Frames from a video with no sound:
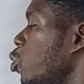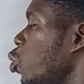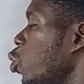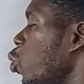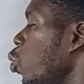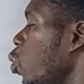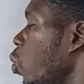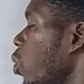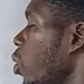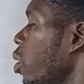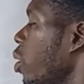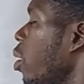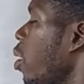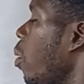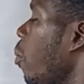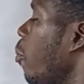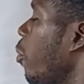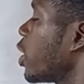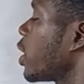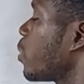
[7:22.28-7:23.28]
2
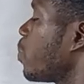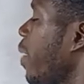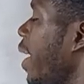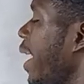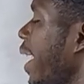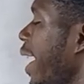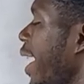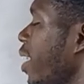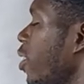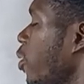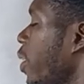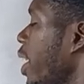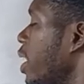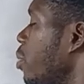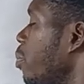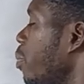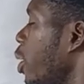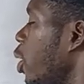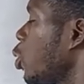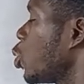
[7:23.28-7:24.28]
multiplying n, you
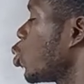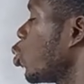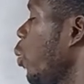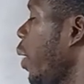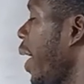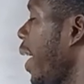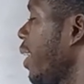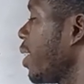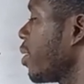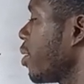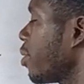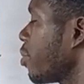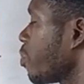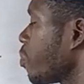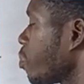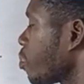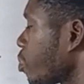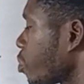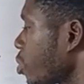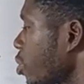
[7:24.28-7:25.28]
get minus 2n.
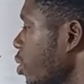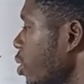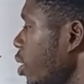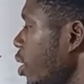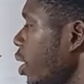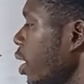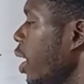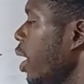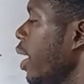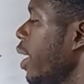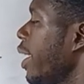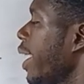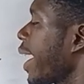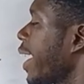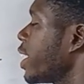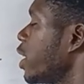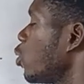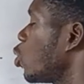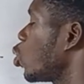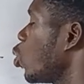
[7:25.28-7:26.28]

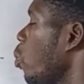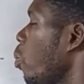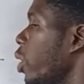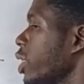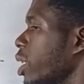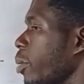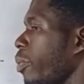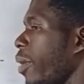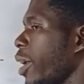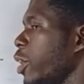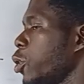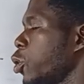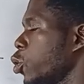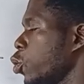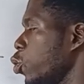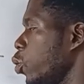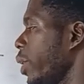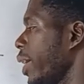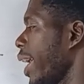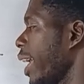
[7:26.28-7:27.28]
Negative 2 multiplying 2,
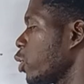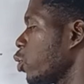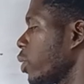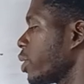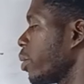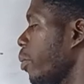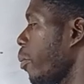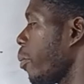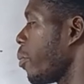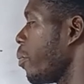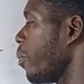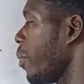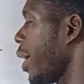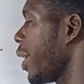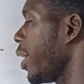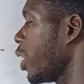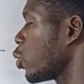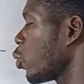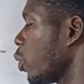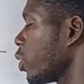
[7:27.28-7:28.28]
you get what?
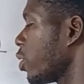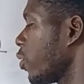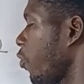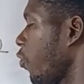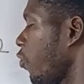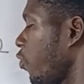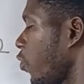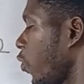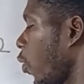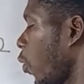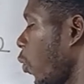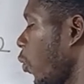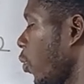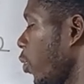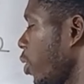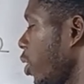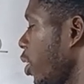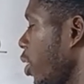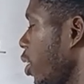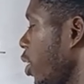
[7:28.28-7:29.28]
Minus what? 4
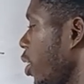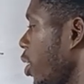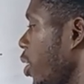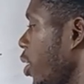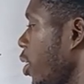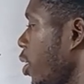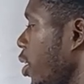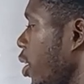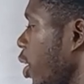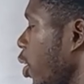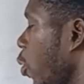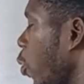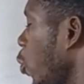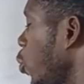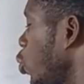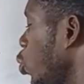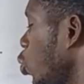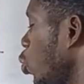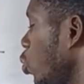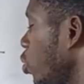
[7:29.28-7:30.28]
equal
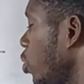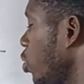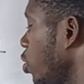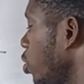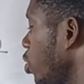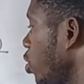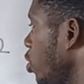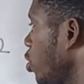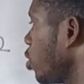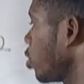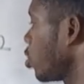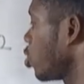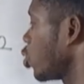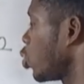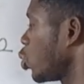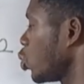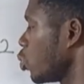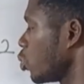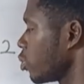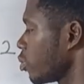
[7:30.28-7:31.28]
to
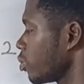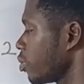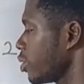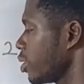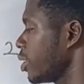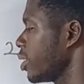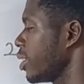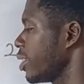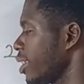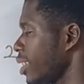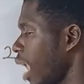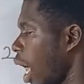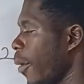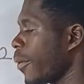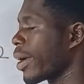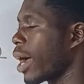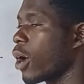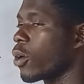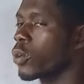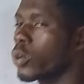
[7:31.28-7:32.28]
2. Now you
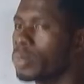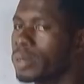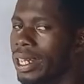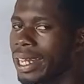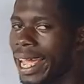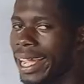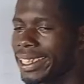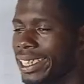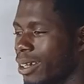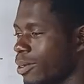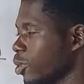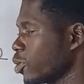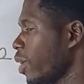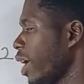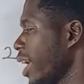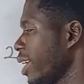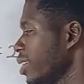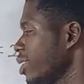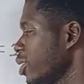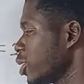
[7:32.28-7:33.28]
can group the like terms,
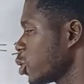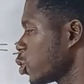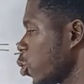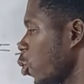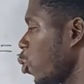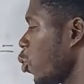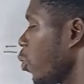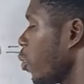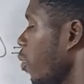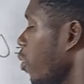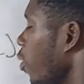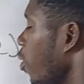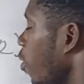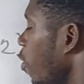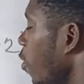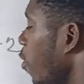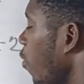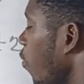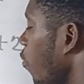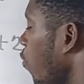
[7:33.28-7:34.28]
right? So
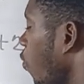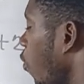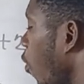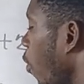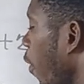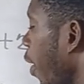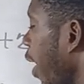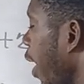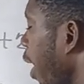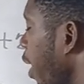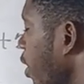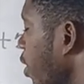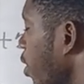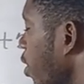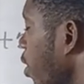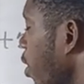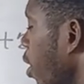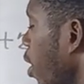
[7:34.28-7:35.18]
4n